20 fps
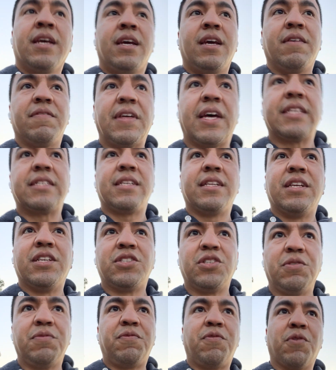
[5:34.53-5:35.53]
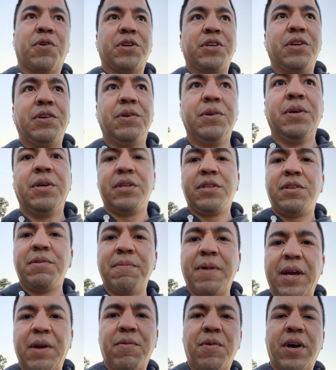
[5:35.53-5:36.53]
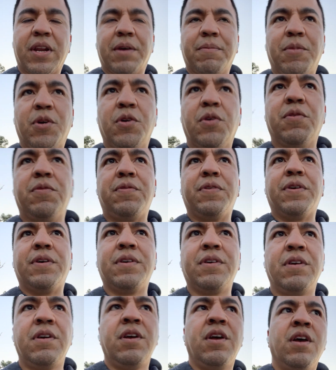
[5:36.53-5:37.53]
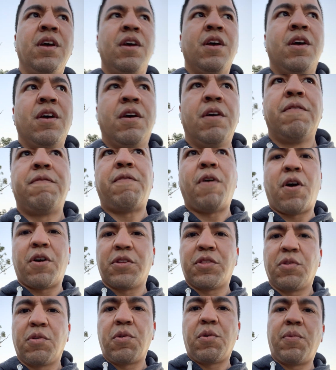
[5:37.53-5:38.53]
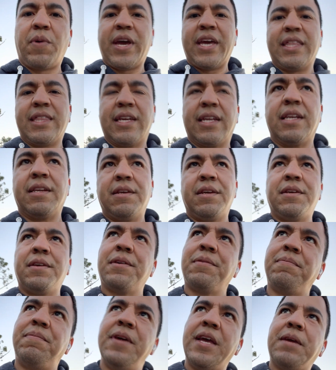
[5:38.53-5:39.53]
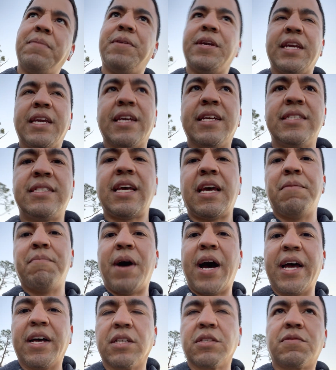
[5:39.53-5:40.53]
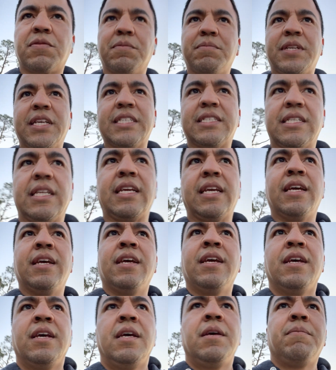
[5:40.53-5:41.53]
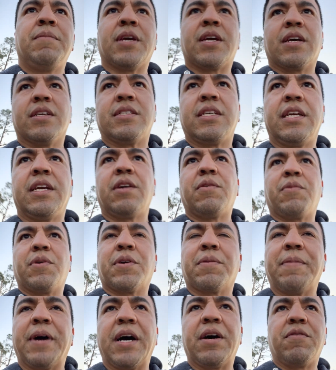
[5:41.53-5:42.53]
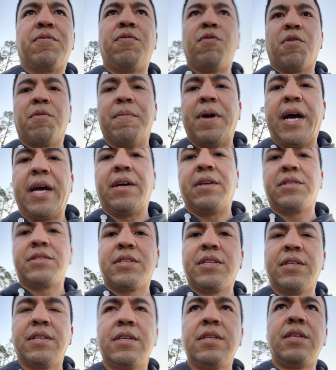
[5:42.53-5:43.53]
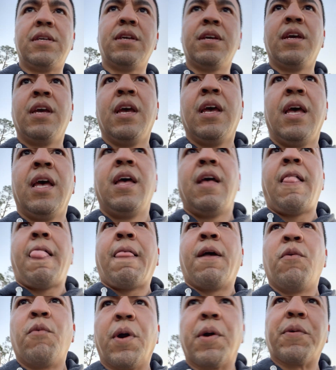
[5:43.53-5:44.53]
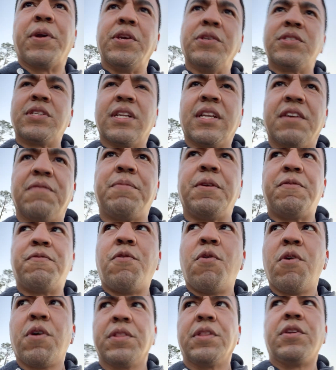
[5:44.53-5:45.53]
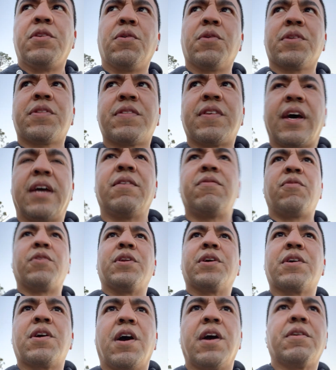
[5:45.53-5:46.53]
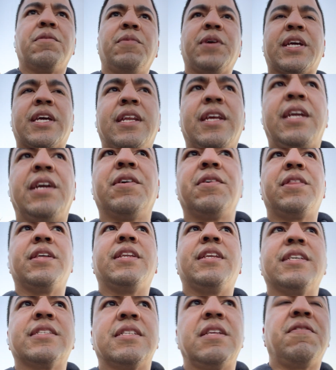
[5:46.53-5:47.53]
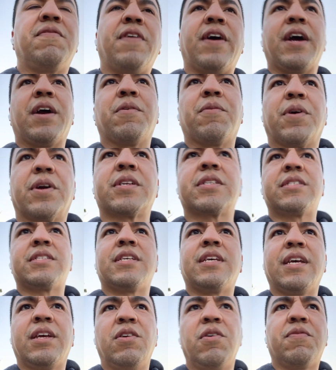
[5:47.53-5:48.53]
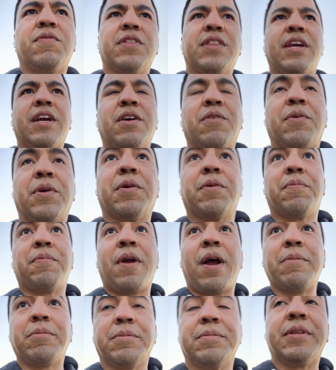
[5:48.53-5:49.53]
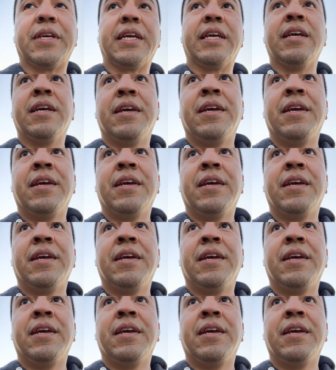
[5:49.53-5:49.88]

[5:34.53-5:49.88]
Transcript: If that's an issue for you, you might want to move farther away than maybe 10 miles from Disney, because here we're about 4 miles. Where we used to live before, on the north side of Winter Garden, we could hear the Disney fireworks, and over there we were probably